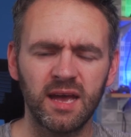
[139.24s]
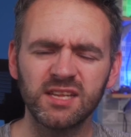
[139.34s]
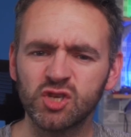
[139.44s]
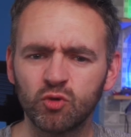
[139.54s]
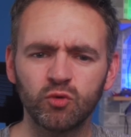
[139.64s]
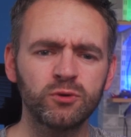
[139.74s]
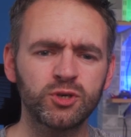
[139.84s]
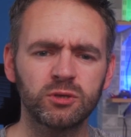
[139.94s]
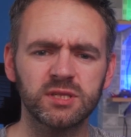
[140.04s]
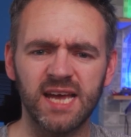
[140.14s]
It's
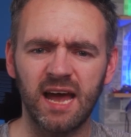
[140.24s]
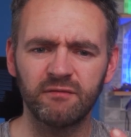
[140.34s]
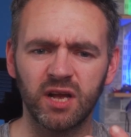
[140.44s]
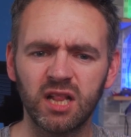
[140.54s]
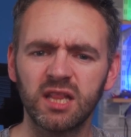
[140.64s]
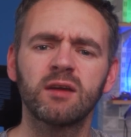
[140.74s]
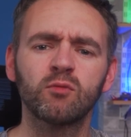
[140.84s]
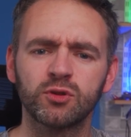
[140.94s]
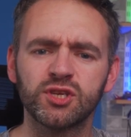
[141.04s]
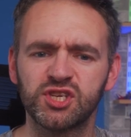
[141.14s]
crucial to have a
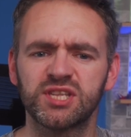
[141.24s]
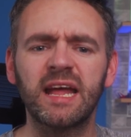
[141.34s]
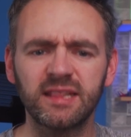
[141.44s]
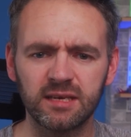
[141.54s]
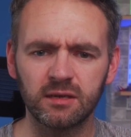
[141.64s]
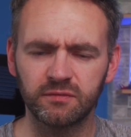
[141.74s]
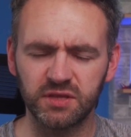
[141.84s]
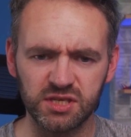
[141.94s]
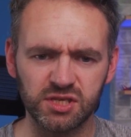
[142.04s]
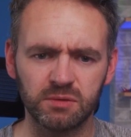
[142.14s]
clear understanding of
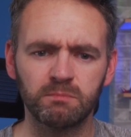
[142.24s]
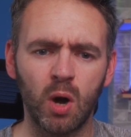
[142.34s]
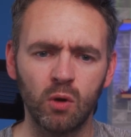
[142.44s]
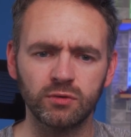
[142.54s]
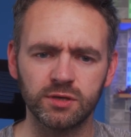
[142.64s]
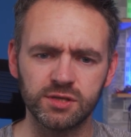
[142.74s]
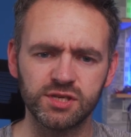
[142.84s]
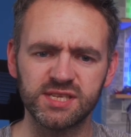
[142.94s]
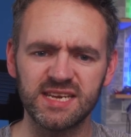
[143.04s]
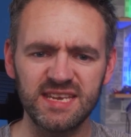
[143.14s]
these
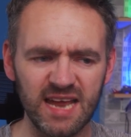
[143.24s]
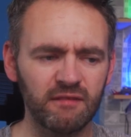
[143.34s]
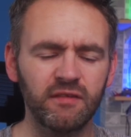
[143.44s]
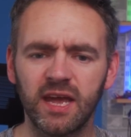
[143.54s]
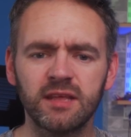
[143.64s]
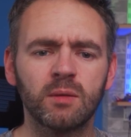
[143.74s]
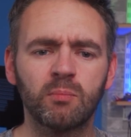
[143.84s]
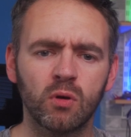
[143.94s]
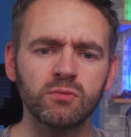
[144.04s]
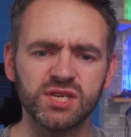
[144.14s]
components to navigate the
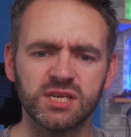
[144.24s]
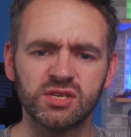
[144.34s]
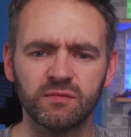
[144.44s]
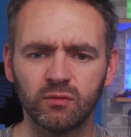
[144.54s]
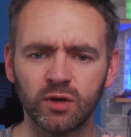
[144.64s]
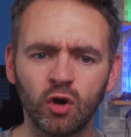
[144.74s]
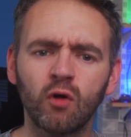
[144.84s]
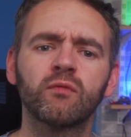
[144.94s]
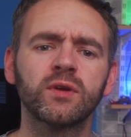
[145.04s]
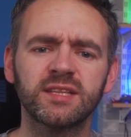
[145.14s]
process of
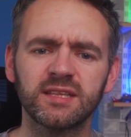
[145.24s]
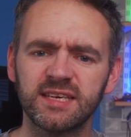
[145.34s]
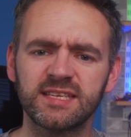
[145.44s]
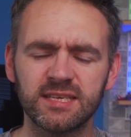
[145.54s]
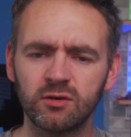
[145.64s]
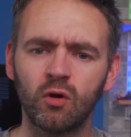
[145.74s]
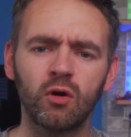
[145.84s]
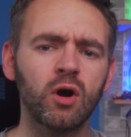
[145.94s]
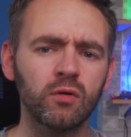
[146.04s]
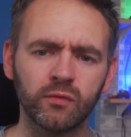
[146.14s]
recovering deleted
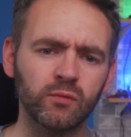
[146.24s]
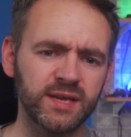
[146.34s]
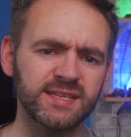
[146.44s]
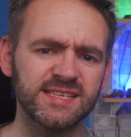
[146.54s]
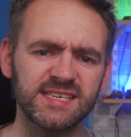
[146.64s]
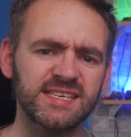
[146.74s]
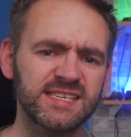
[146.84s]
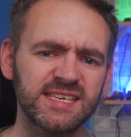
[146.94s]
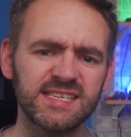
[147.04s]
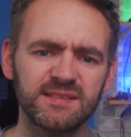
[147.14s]
or overwritten
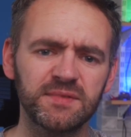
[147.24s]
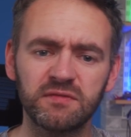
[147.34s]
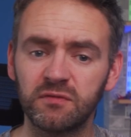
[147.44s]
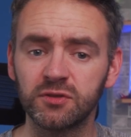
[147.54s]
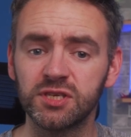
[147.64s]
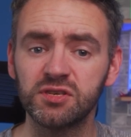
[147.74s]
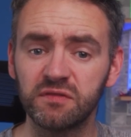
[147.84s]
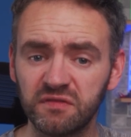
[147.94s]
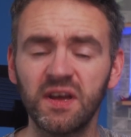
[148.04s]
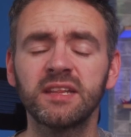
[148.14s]
CCTV footage
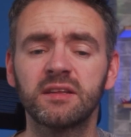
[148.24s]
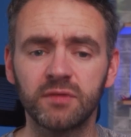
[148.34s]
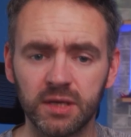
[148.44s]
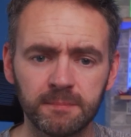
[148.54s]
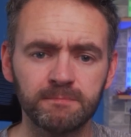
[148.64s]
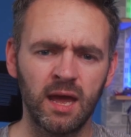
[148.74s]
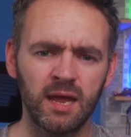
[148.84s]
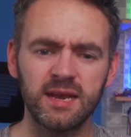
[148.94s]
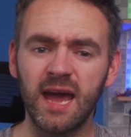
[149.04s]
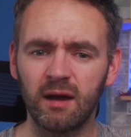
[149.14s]
effectively.
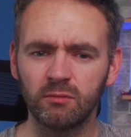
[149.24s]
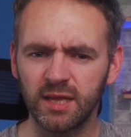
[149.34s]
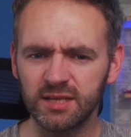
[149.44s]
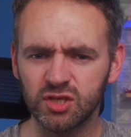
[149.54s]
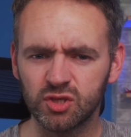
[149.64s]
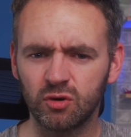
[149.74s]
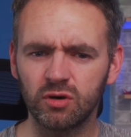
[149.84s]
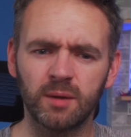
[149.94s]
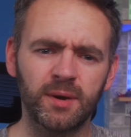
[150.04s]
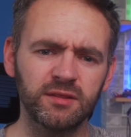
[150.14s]
Now, let's
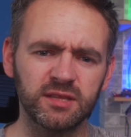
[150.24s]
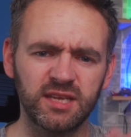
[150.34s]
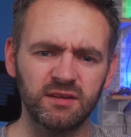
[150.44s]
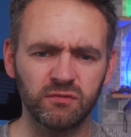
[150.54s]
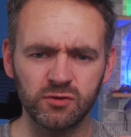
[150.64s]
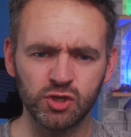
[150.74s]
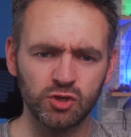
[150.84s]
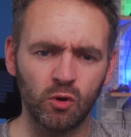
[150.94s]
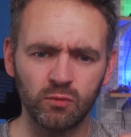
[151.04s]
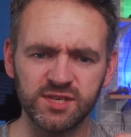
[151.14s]
talk about the different
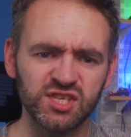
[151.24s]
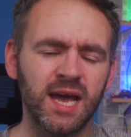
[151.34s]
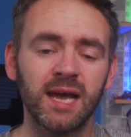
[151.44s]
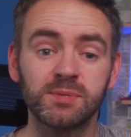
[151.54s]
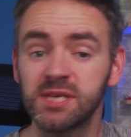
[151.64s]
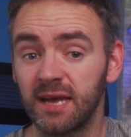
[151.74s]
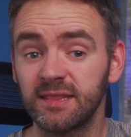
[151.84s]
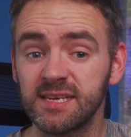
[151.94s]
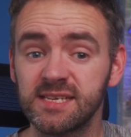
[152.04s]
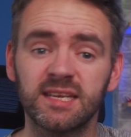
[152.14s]
storage types
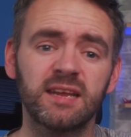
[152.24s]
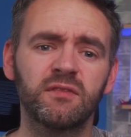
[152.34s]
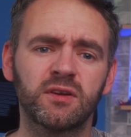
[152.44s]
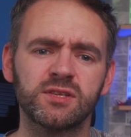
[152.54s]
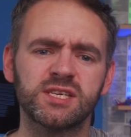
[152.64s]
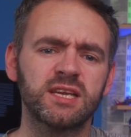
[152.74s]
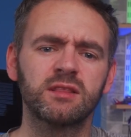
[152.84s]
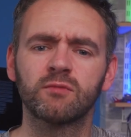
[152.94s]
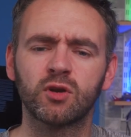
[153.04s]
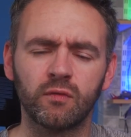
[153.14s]
and their significance in
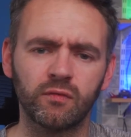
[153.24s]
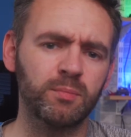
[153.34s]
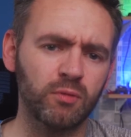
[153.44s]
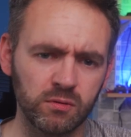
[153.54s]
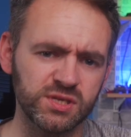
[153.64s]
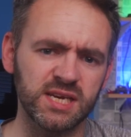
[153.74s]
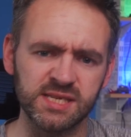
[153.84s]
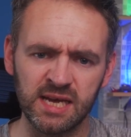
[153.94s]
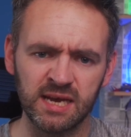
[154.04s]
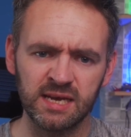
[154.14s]
the recovery
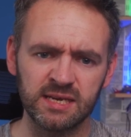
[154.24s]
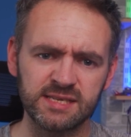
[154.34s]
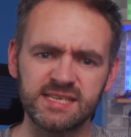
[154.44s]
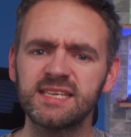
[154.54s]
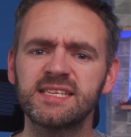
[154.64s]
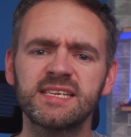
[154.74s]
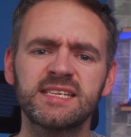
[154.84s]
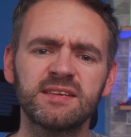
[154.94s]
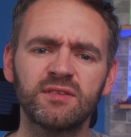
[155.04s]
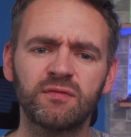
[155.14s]
process.
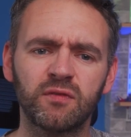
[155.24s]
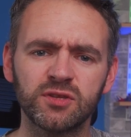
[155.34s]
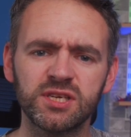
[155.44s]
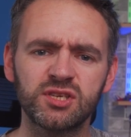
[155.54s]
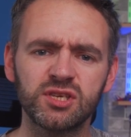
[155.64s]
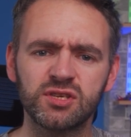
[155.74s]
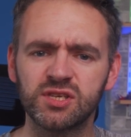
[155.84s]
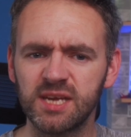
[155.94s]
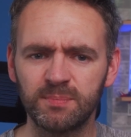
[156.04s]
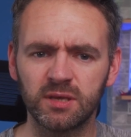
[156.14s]
CCTV footage is
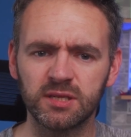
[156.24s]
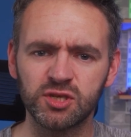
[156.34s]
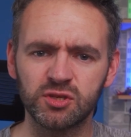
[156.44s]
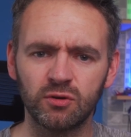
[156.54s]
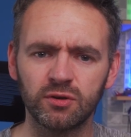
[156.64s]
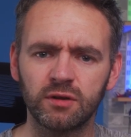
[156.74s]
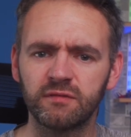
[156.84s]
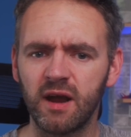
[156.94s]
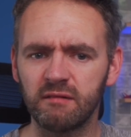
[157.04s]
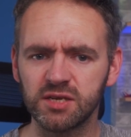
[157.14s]
typically stored on
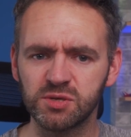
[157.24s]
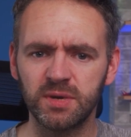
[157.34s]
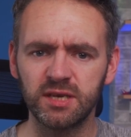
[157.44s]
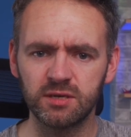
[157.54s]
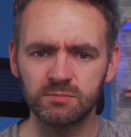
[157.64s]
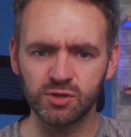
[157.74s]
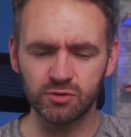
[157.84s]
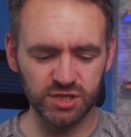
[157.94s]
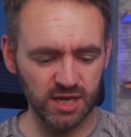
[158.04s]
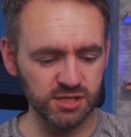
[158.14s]
various mediums
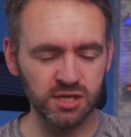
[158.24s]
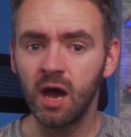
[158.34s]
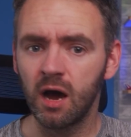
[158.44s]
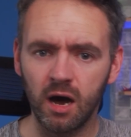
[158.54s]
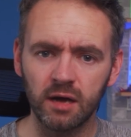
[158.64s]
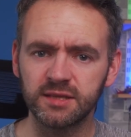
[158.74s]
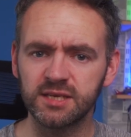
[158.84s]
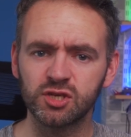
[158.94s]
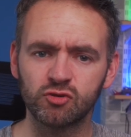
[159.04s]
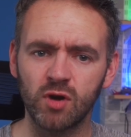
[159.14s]
such as hard
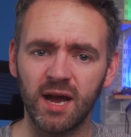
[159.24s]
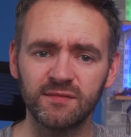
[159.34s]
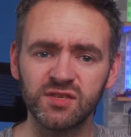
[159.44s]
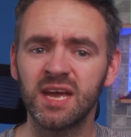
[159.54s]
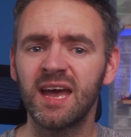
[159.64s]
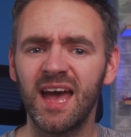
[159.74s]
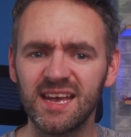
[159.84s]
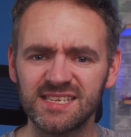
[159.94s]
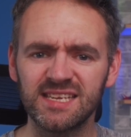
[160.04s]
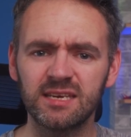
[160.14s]
disk drives,
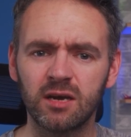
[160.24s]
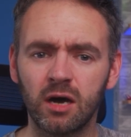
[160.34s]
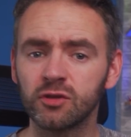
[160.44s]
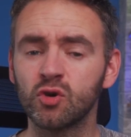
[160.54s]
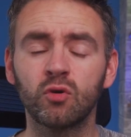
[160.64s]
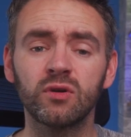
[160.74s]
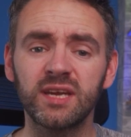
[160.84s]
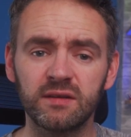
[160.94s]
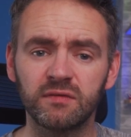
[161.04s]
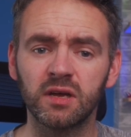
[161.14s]
SD cards, or
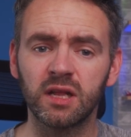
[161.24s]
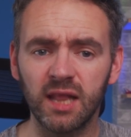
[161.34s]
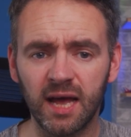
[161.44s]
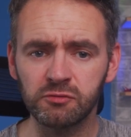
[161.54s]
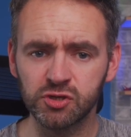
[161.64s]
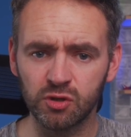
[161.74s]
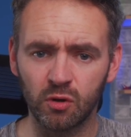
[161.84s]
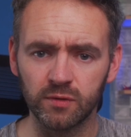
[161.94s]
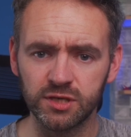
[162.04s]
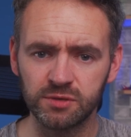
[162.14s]
even cloud
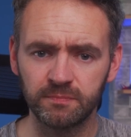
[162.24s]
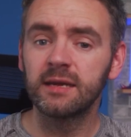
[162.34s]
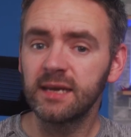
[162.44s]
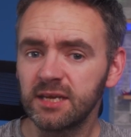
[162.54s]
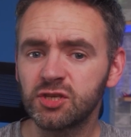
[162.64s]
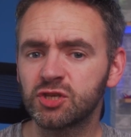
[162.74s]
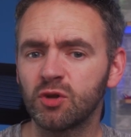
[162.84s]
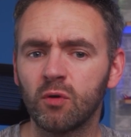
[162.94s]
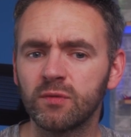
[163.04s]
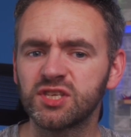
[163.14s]
storage. Each
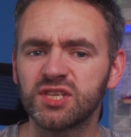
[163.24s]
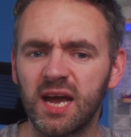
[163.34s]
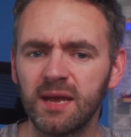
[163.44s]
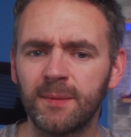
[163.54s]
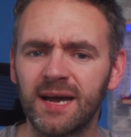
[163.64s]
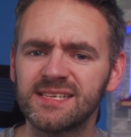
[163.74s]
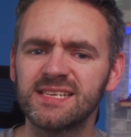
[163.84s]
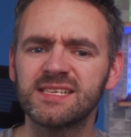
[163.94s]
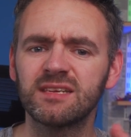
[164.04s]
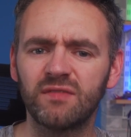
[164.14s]
storage type has
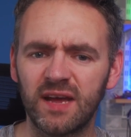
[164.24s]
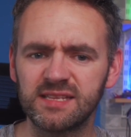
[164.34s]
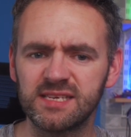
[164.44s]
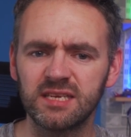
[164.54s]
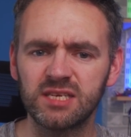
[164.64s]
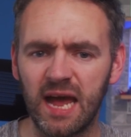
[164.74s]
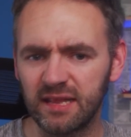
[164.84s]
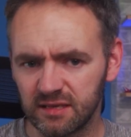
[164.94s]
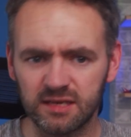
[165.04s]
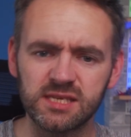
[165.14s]
its advantage
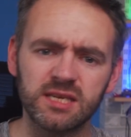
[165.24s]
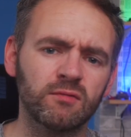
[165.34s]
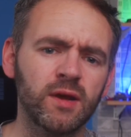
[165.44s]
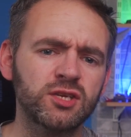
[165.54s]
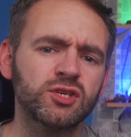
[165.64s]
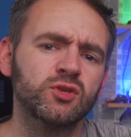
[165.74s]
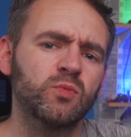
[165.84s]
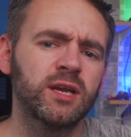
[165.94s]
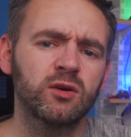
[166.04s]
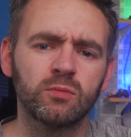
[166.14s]
and considerations
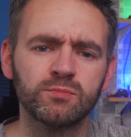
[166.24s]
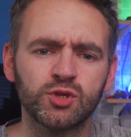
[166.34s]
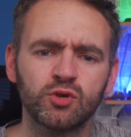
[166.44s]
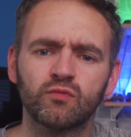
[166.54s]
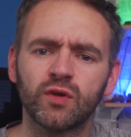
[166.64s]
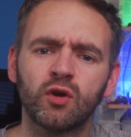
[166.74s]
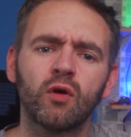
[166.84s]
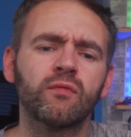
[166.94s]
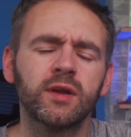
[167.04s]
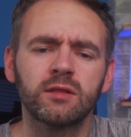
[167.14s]
when it comes to
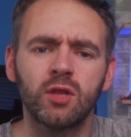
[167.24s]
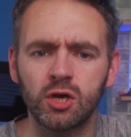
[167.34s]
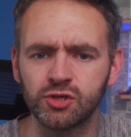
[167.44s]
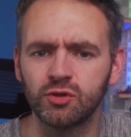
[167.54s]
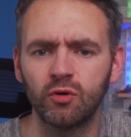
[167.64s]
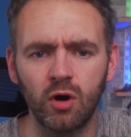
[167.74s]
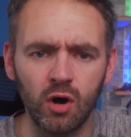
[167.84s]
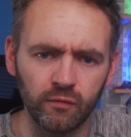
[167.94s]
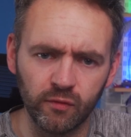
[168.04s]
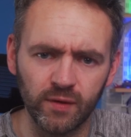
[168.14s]
recovering lost or
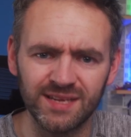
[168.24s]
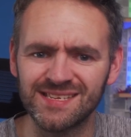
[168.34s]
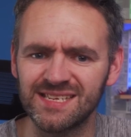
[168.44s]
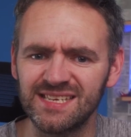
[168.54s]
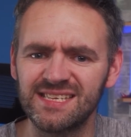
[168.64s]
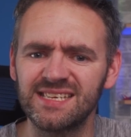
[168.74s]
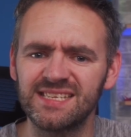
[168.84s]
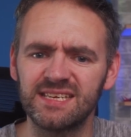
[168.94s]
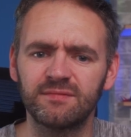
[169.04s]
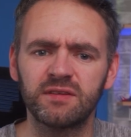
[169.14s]
overwritten
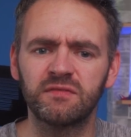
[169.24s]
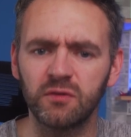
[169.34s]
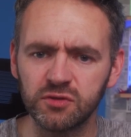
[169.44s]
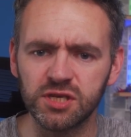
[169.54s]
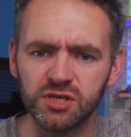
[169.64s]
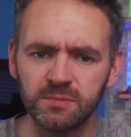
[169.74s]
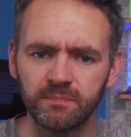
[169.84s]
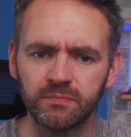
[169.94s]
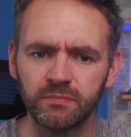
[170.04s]
CCTV footage.